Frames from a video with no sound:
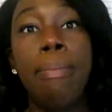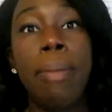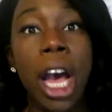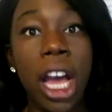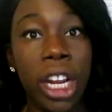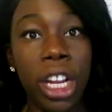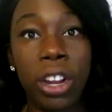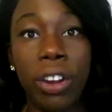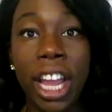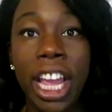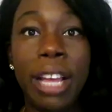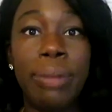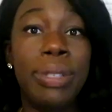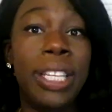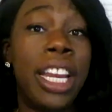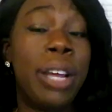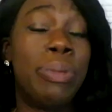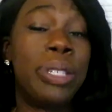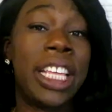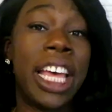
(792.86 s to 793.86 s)

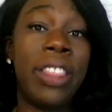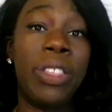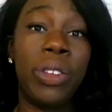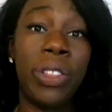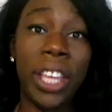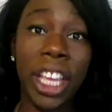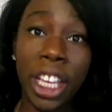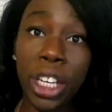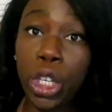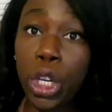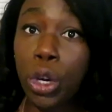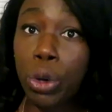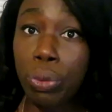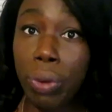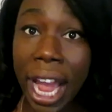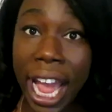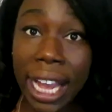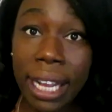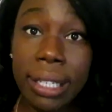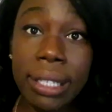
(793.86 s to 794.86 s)
monogrammed and it was either the
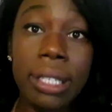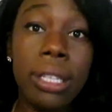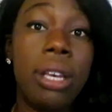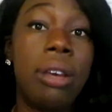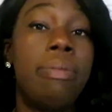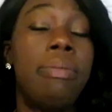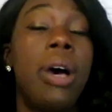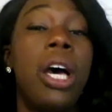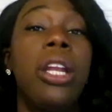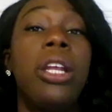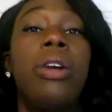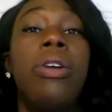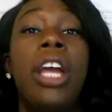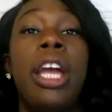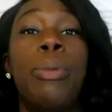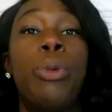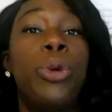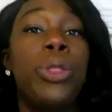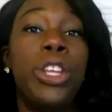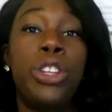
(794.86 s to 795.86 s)
incorrect
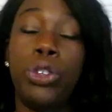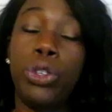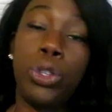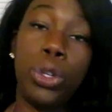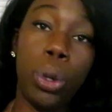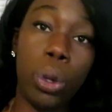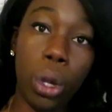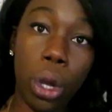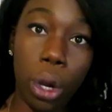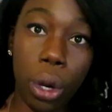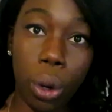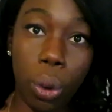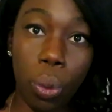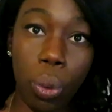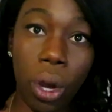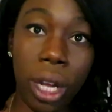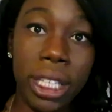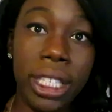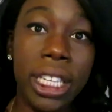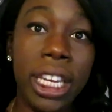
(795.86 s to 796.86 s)
monogram or they just no longer
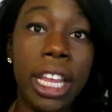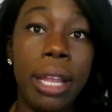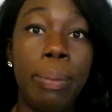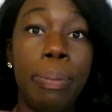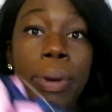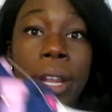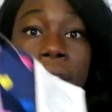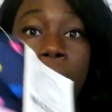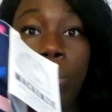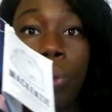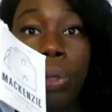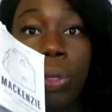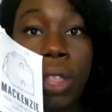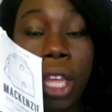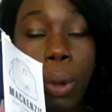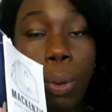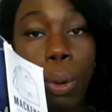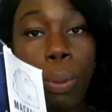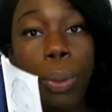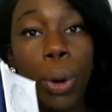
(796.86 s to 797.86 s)
wanted it, but
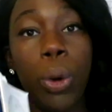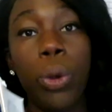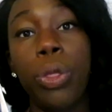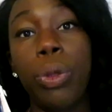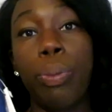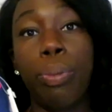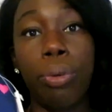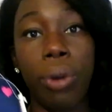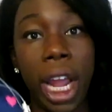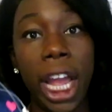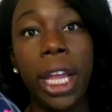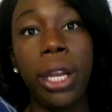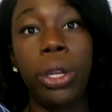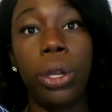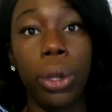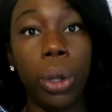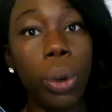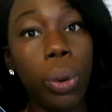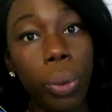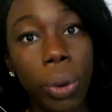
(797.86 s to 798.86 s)
they were both
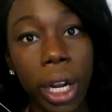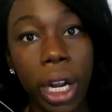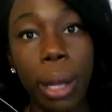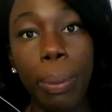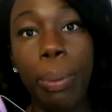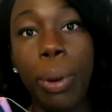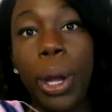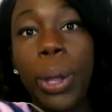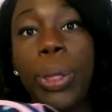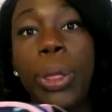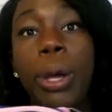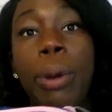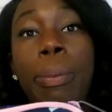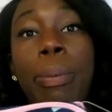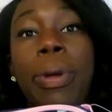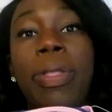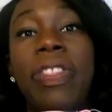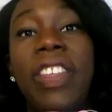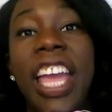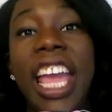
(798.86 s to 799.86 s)
brand new when I bought
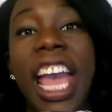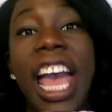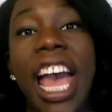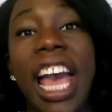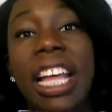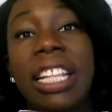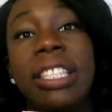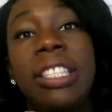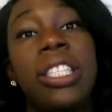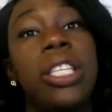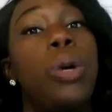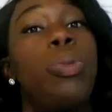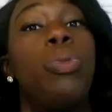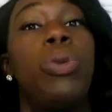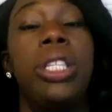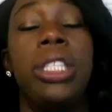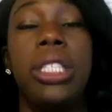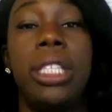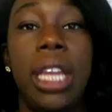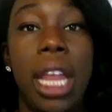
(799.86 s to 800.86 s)
them, but they had
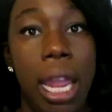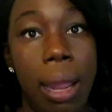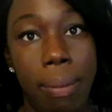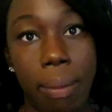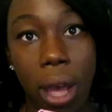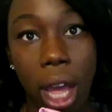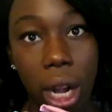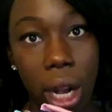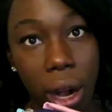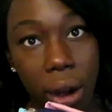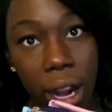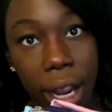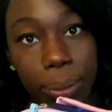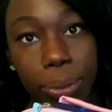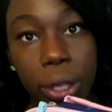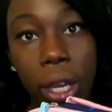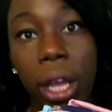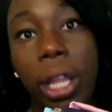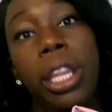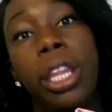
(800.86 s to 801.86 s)
someone's name
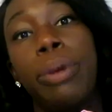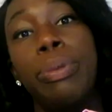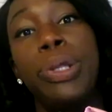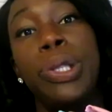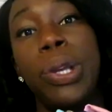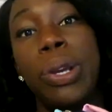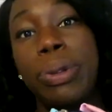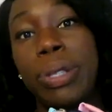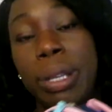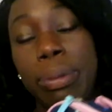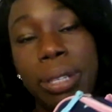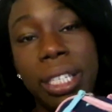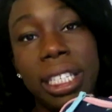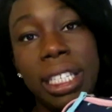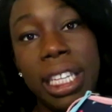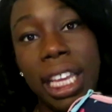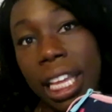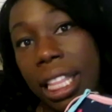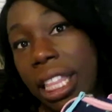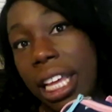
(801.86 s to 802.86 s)
monogrammed on them. So I was able
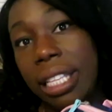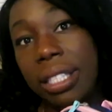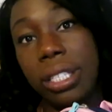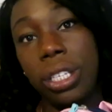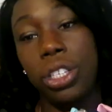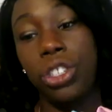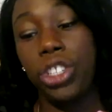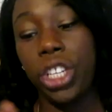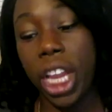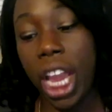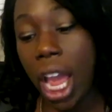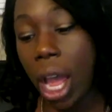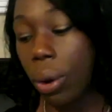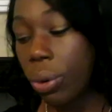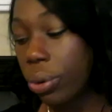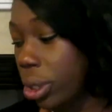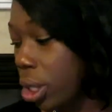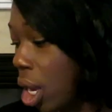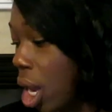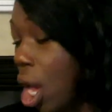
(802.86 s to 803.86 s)
to take that stitching
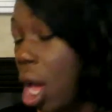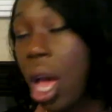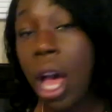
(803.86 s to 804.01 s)
out.